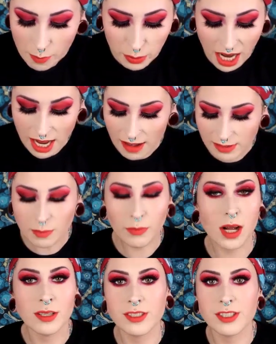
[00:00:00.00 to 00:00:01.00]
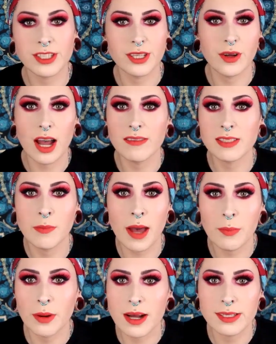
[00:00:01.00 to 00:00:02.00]
But I have some bronzers too. I have some
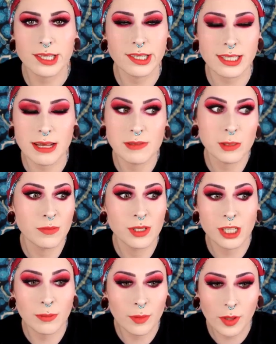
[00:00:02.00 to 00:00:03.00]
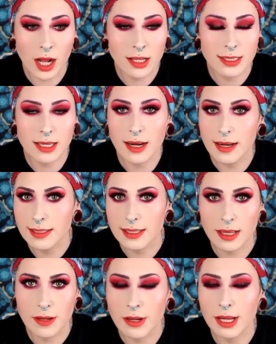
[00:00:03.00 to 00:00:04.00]
matte bronzers, I have some shimmer bronzers,
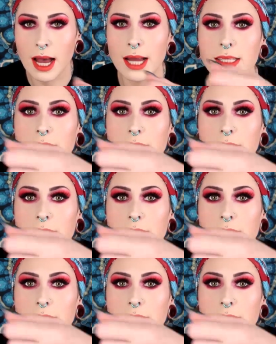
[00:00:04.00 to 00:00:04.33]
you know, I